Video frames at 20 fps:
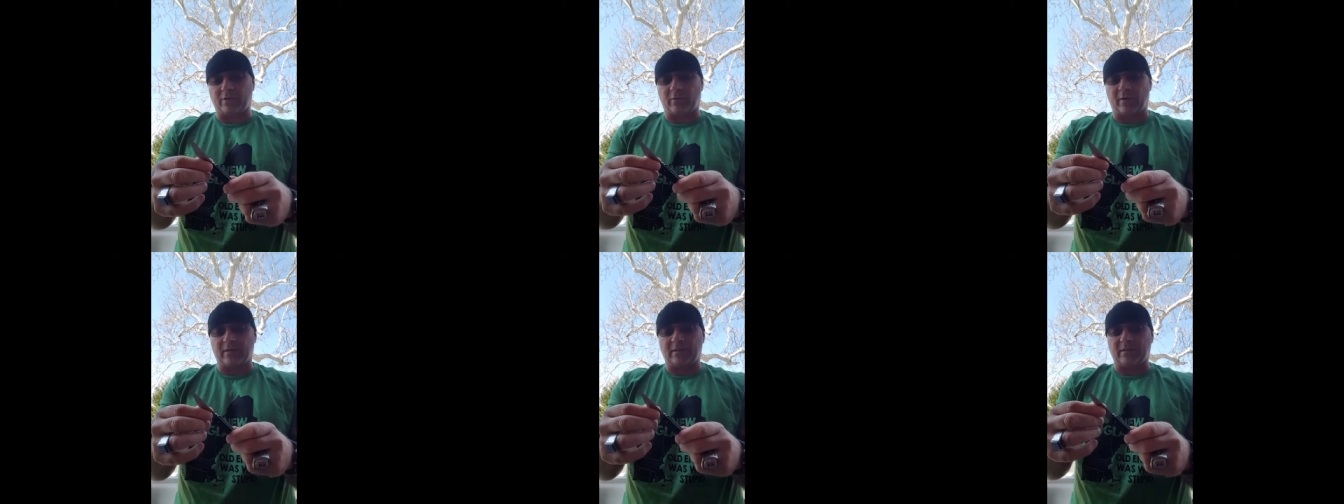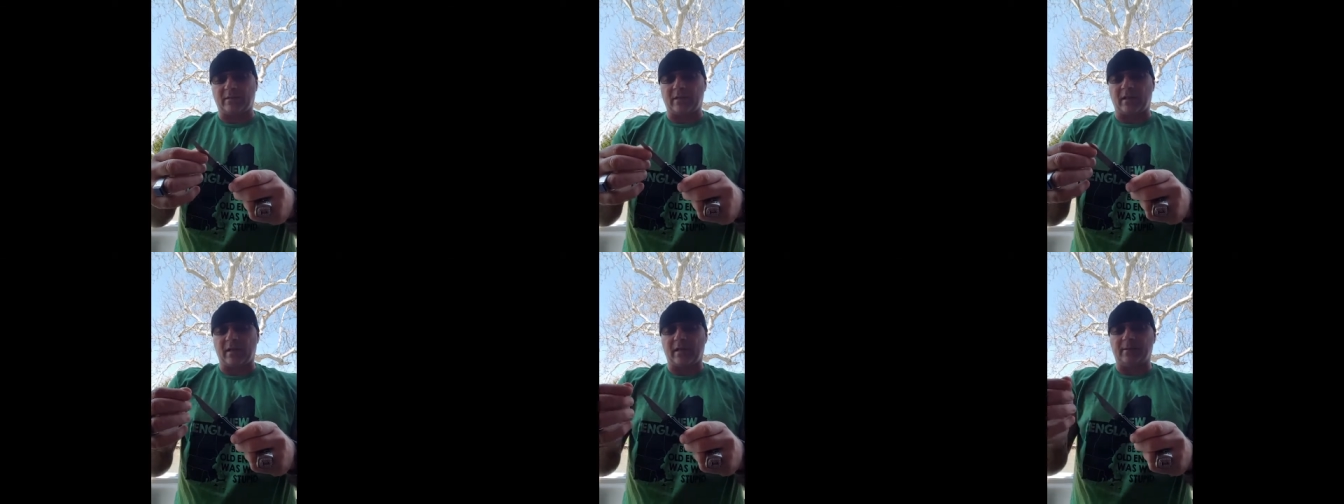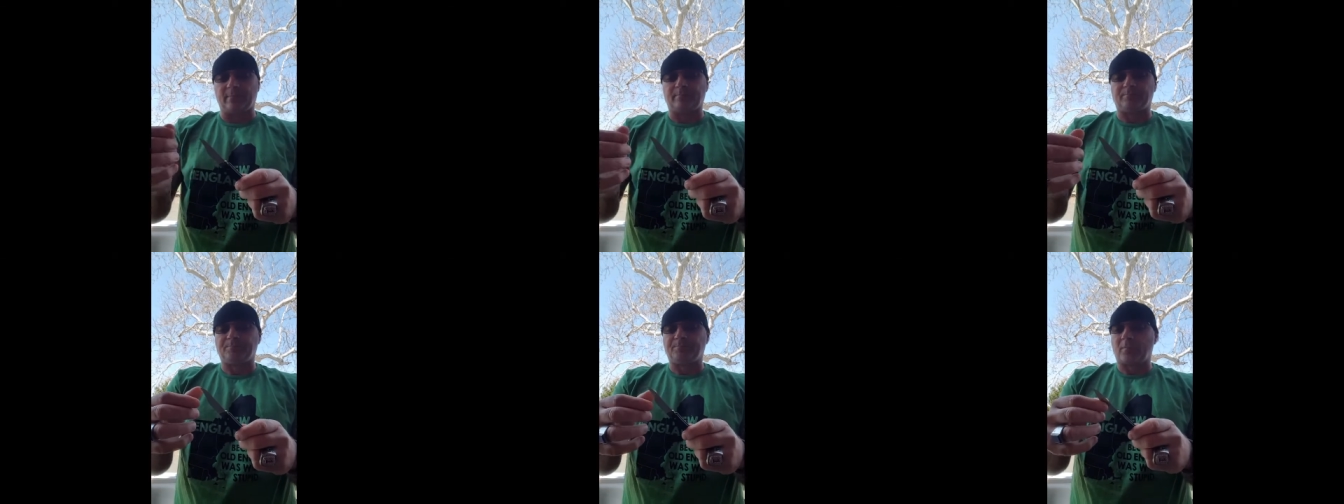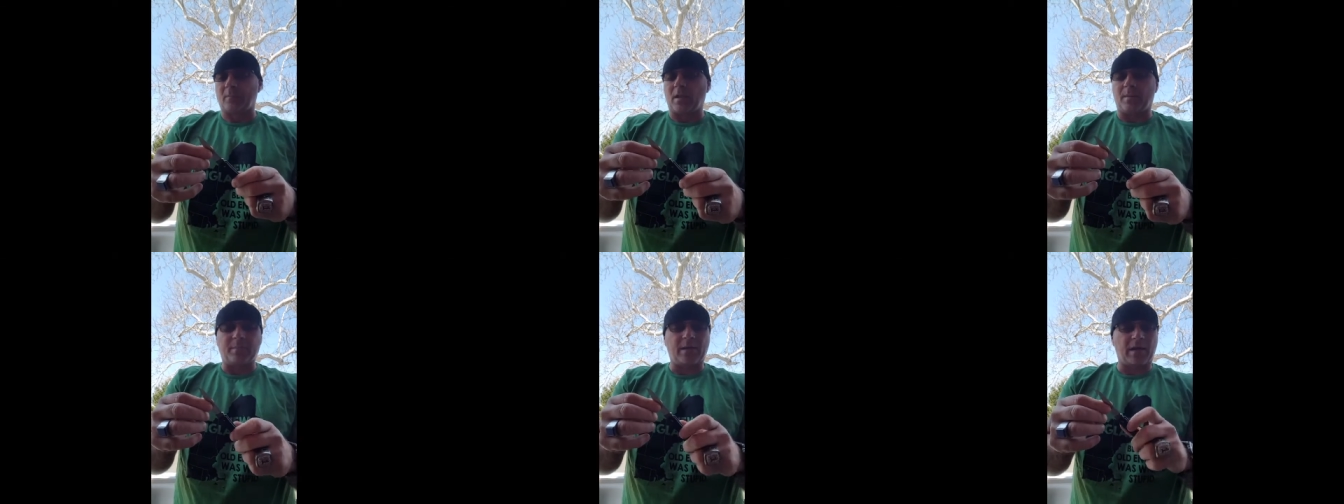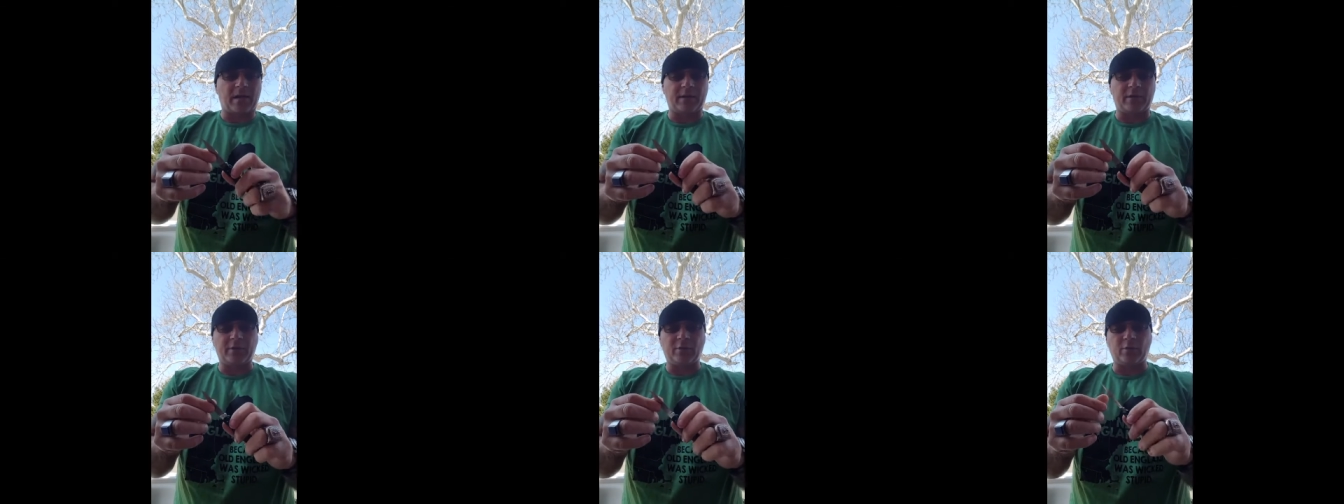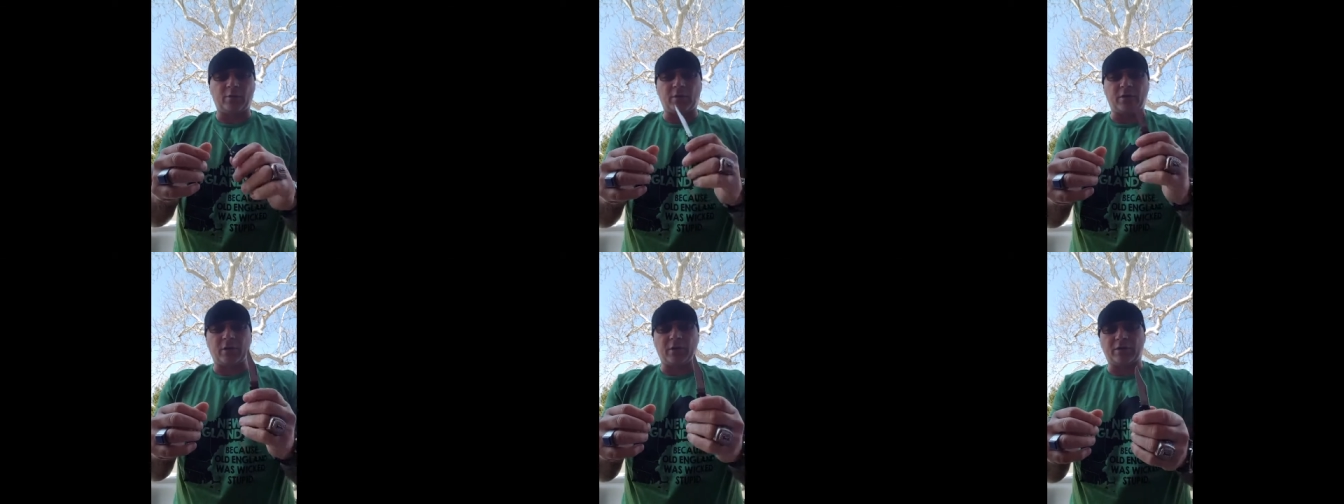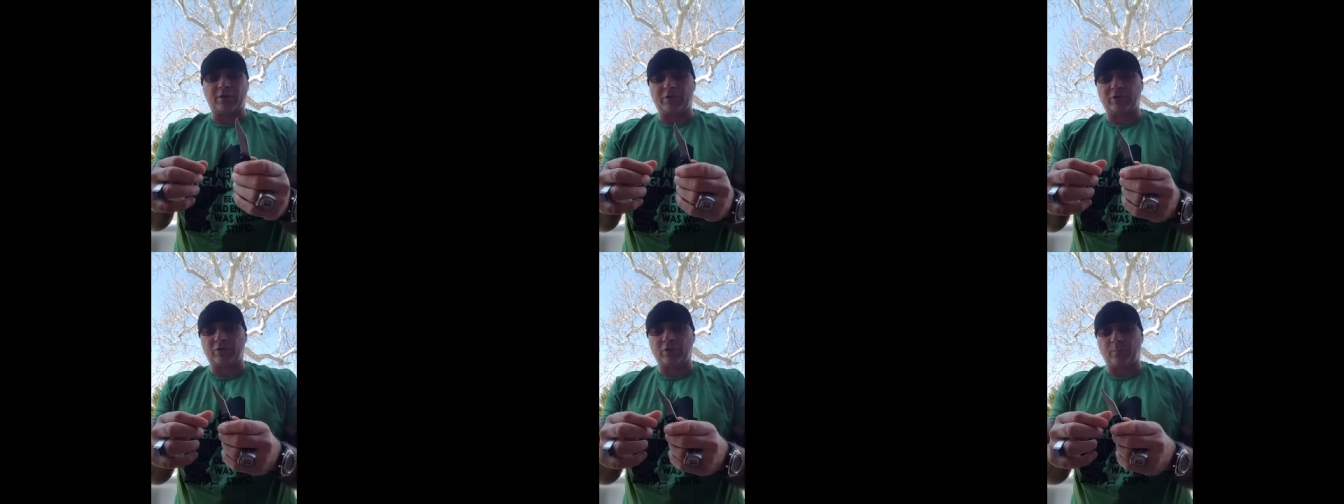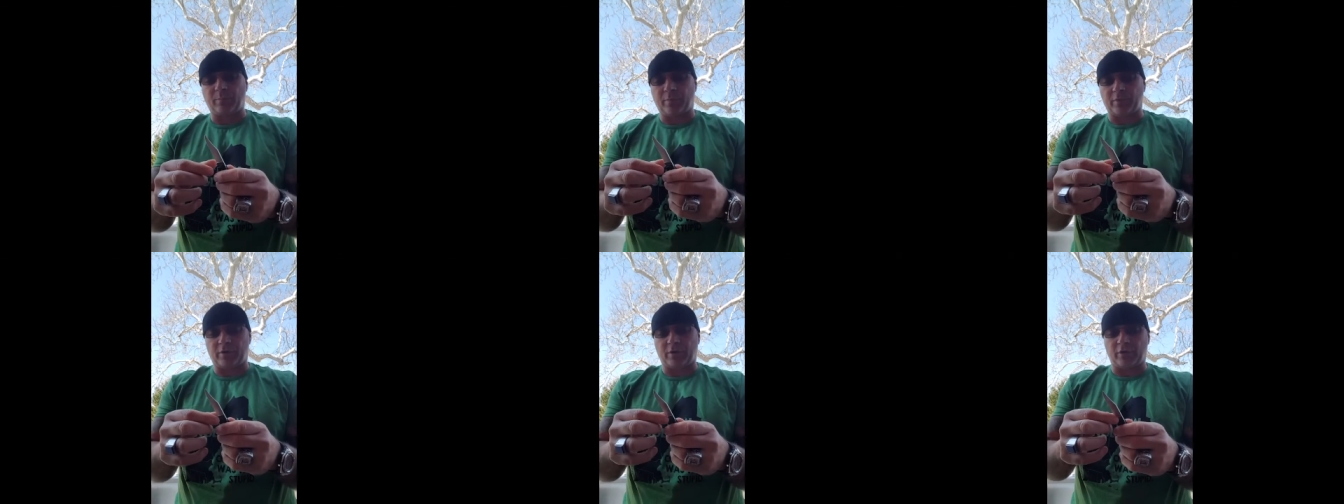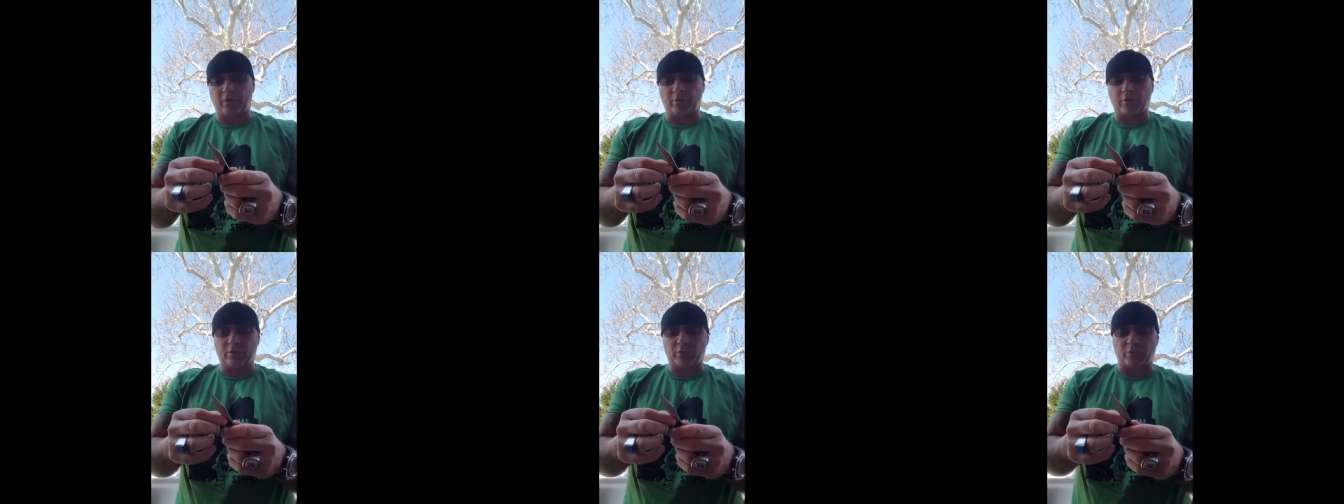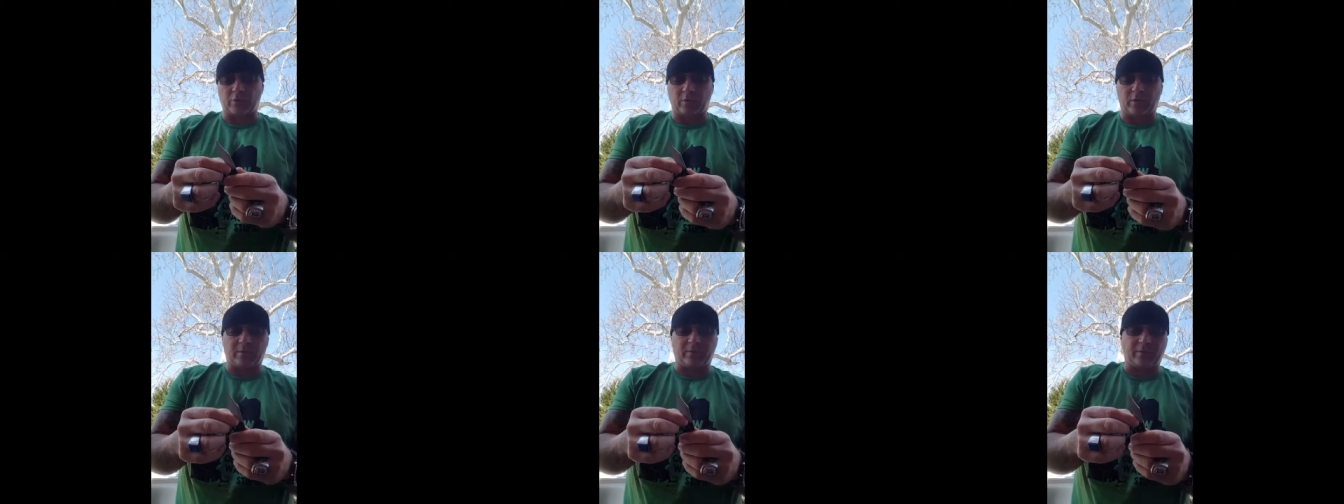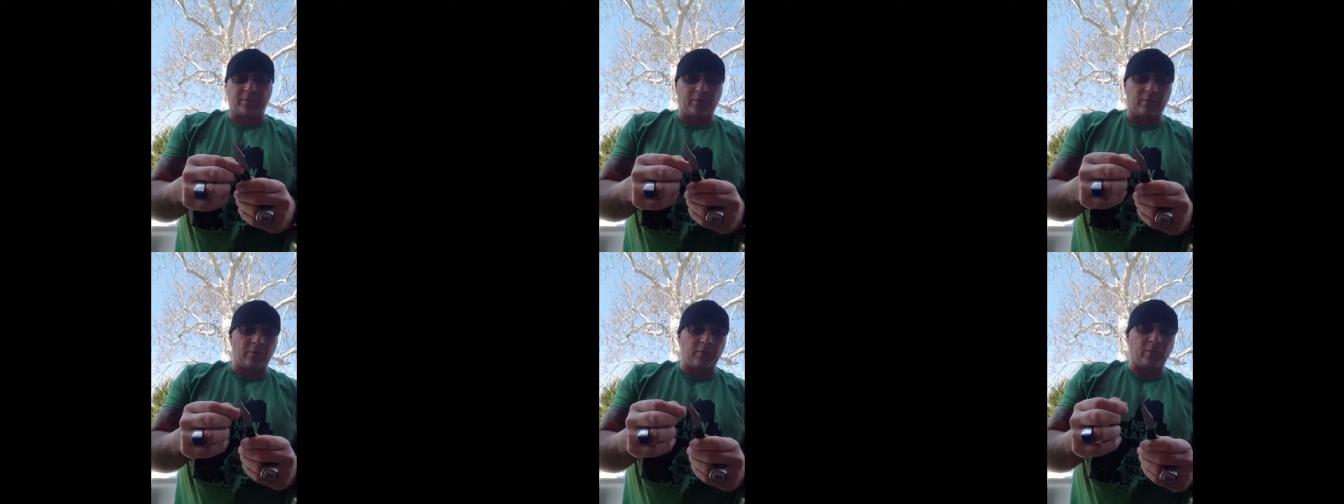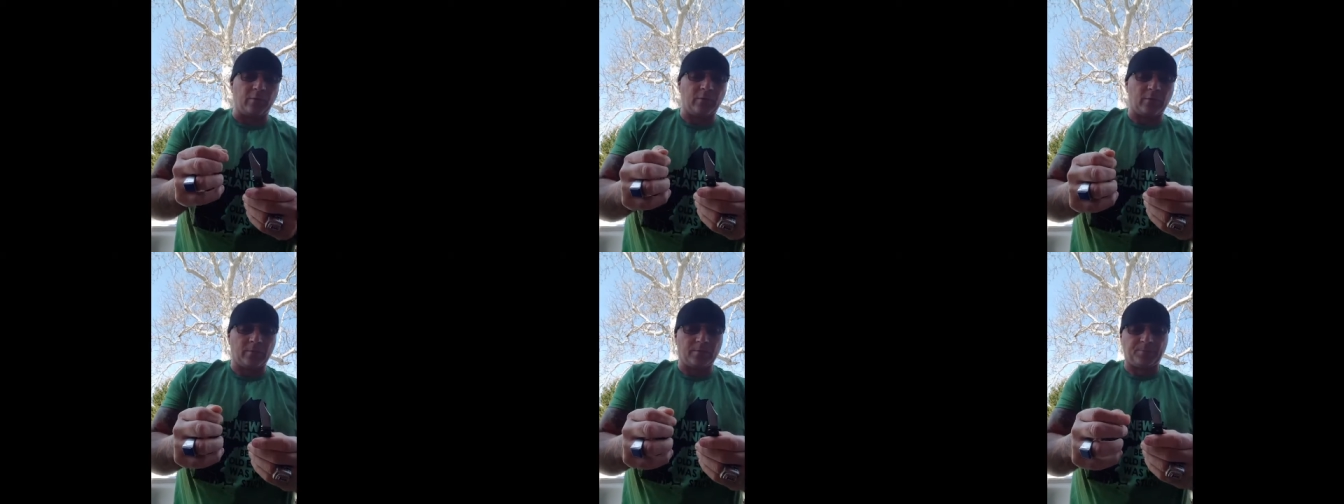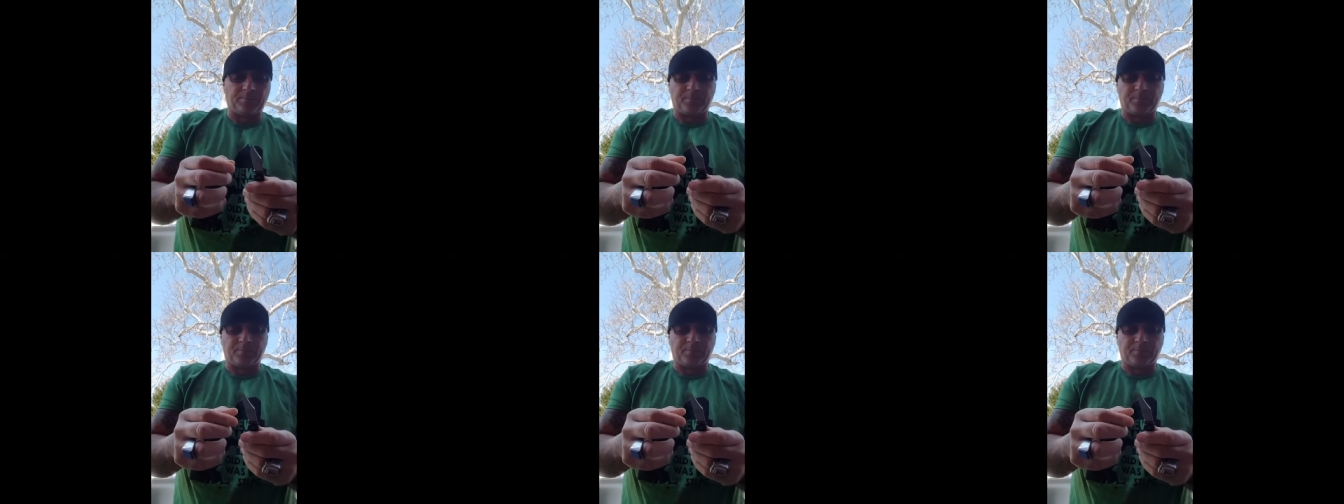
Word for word: crazy light. I'm not going to do a, a, super huge review